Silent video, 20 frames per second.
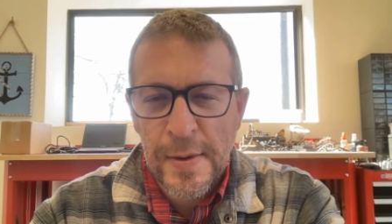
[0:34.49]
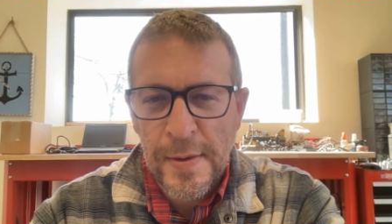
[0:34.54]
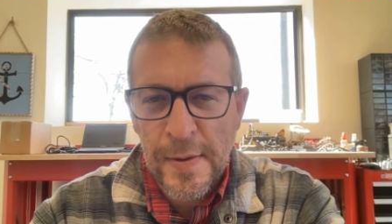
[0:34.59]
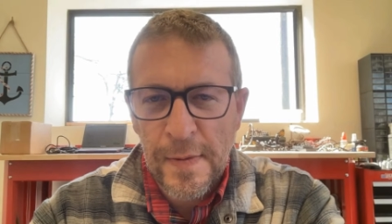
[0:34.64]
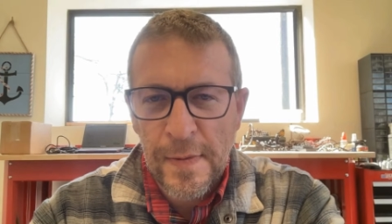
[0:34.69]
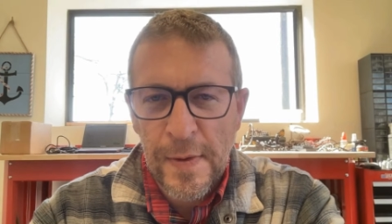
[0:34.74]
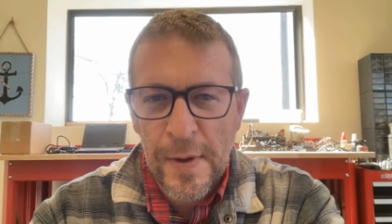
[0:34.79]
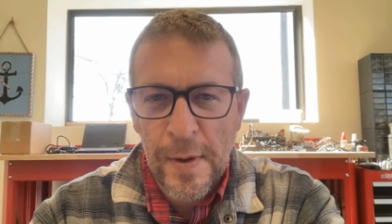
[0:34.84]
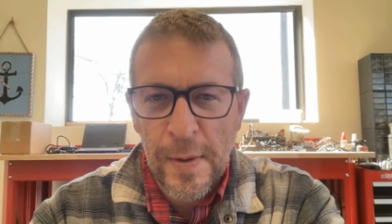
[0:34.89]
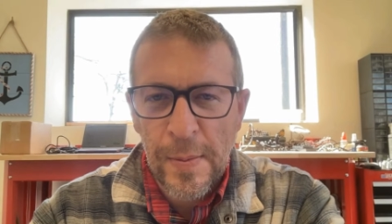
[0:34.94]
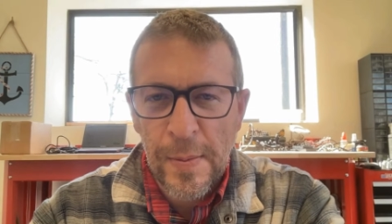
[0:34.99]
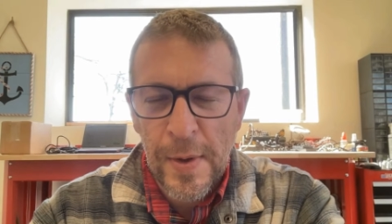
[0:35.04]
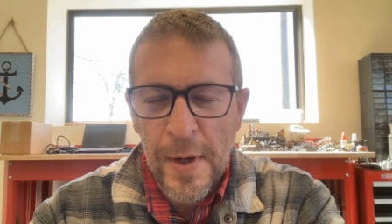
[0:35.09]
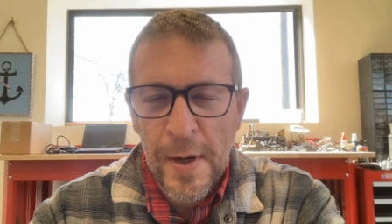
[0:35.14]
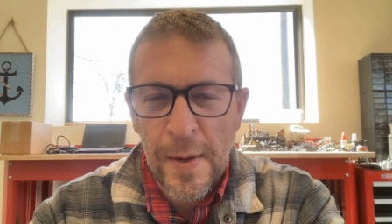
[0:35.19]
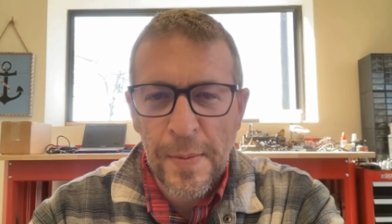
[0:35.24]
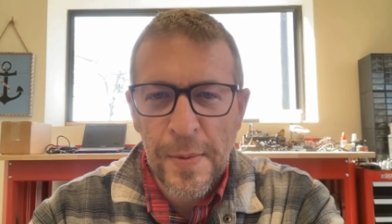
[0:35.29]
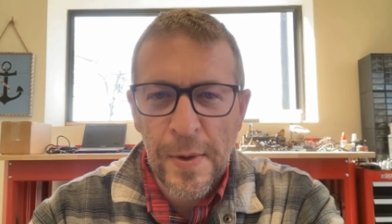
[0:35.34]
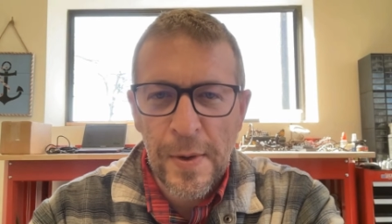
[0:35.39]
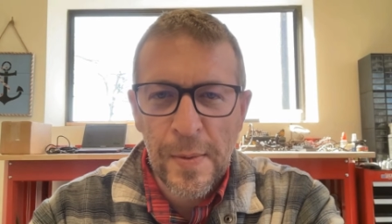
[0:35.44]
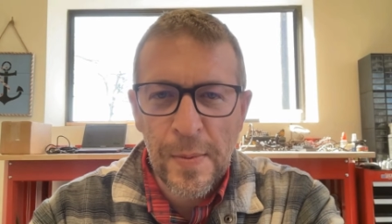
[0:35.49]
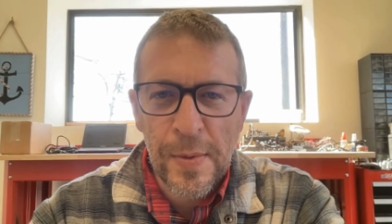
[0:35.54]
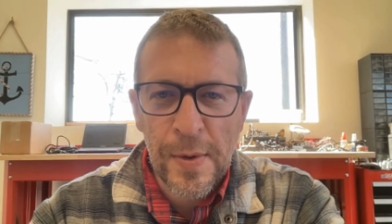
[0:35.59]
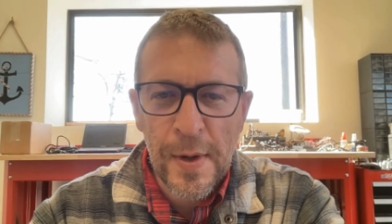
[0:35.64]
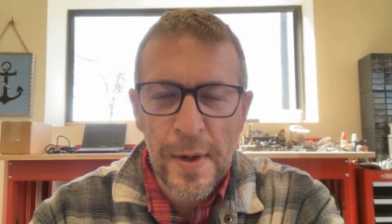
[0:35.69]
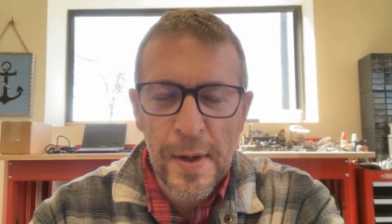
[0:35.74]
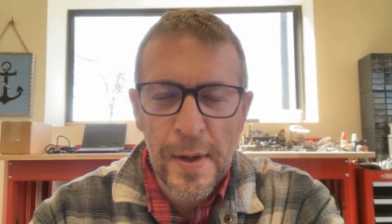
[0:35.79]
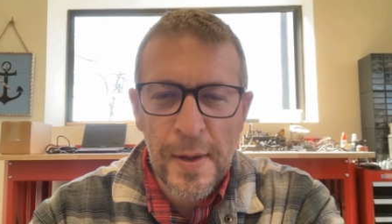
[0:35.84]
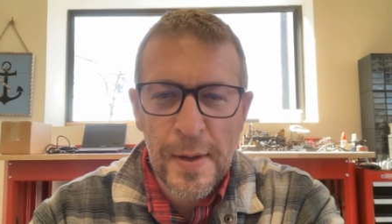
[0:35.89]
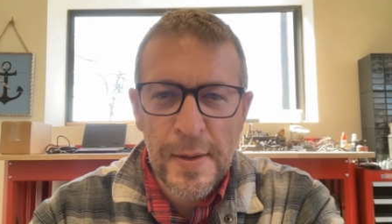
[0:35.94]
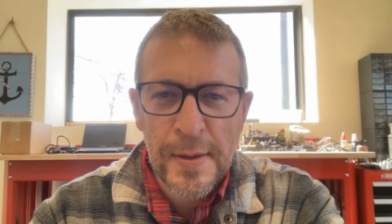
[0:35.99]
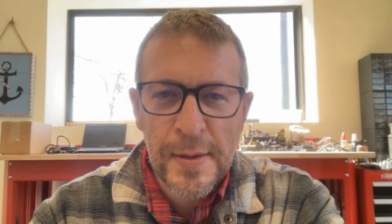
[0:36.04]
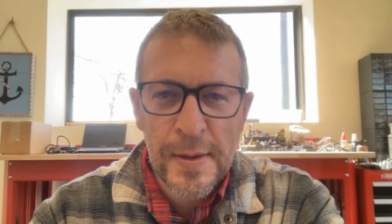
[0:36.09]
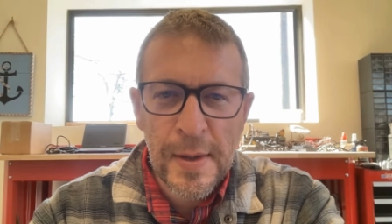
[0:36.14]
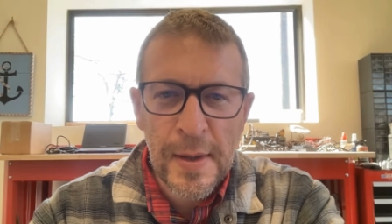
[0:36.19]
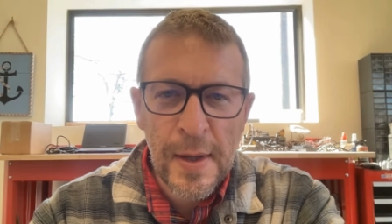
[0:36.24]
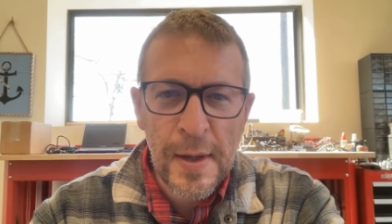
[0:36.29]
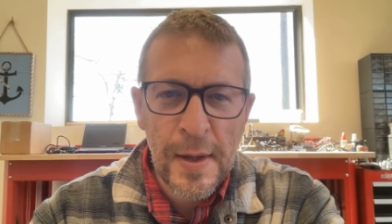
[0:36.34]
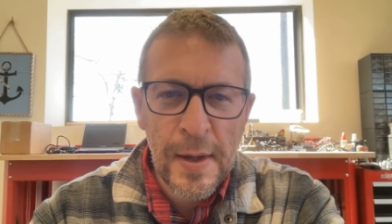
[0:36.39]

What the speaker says: These are very popular products.